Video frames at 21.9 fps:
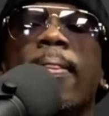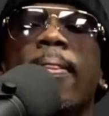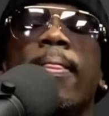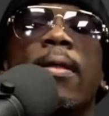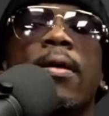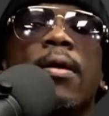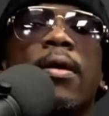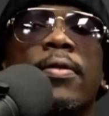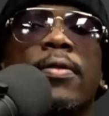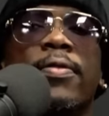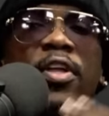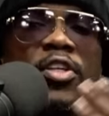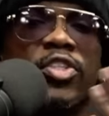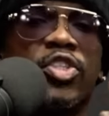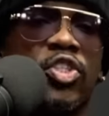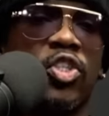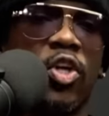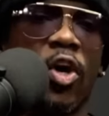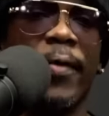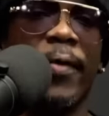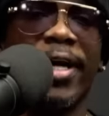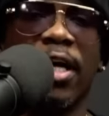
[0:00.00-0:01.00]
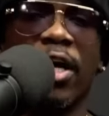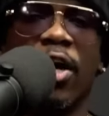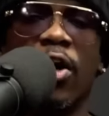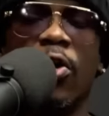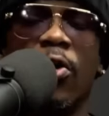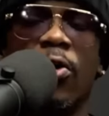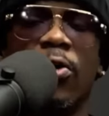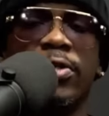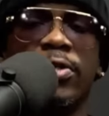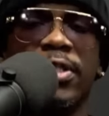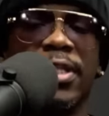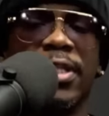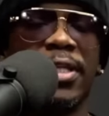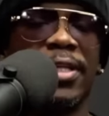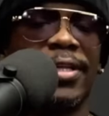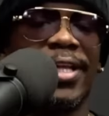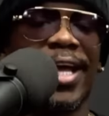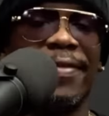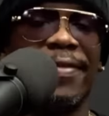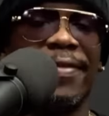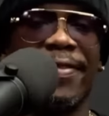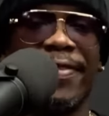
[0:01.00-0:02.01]
The story goes
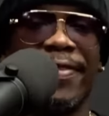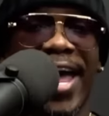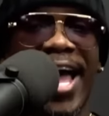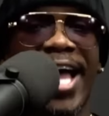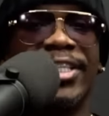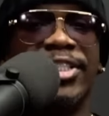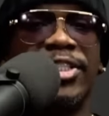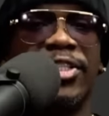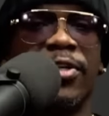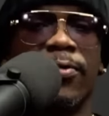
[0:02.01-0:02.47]
that that's the